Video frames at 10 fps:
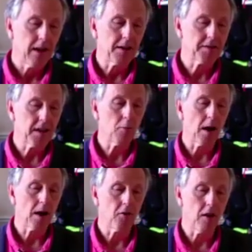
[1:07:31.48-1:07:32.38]
see
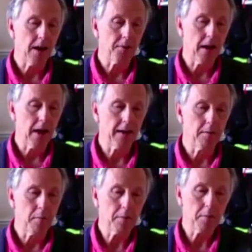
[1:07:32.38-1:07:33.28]
where you're at then, and
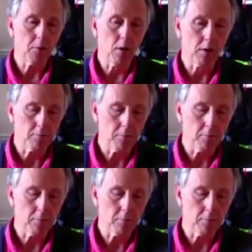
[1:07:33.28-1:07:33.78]
maybe what